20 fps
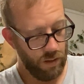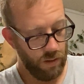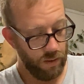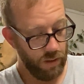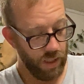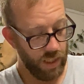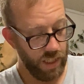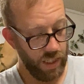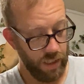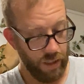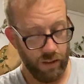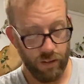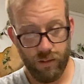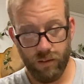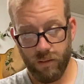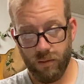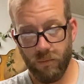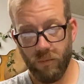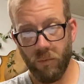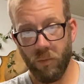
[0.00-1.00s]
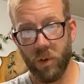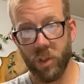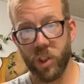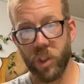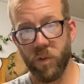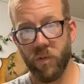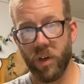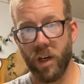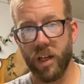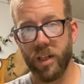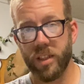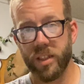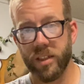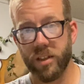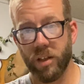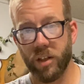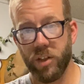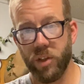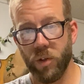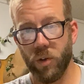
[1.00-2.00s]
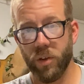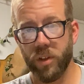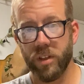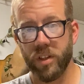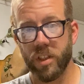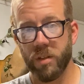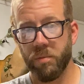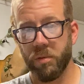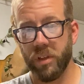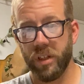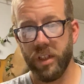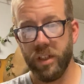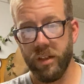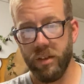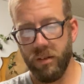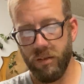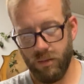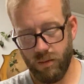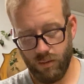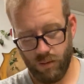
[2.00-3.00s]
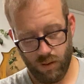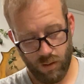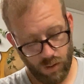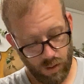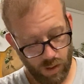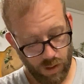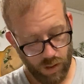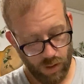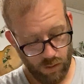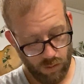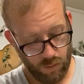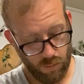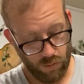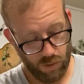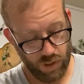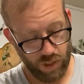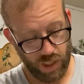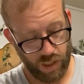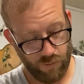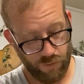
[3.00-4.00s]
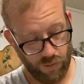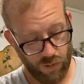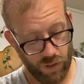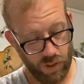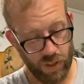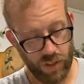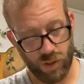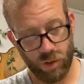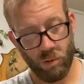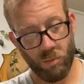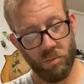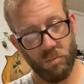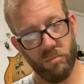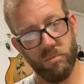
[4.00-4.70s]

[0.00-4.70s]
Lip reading: Again, once you've got it secured and splinted, you want to check for distal